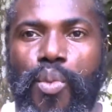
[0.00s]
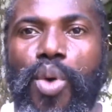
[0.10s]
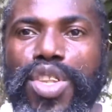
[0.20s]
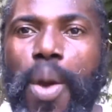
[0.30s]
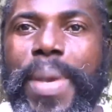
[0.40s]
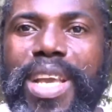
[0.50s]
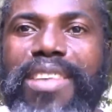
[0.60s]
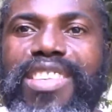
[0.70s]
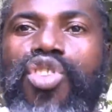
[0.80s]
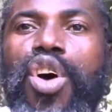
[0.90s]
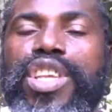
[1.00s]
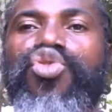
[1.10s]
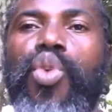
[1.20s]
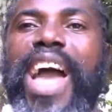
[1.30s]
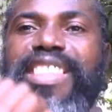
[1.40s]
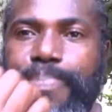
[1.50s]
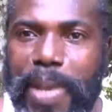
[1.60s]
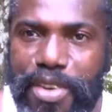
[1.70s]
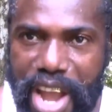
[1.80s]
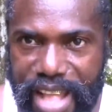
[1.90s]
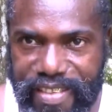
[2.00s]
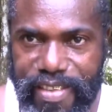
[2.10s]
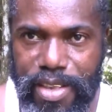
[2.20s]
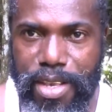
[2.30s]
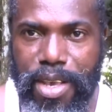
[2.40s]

Well, no, because it's only through experience.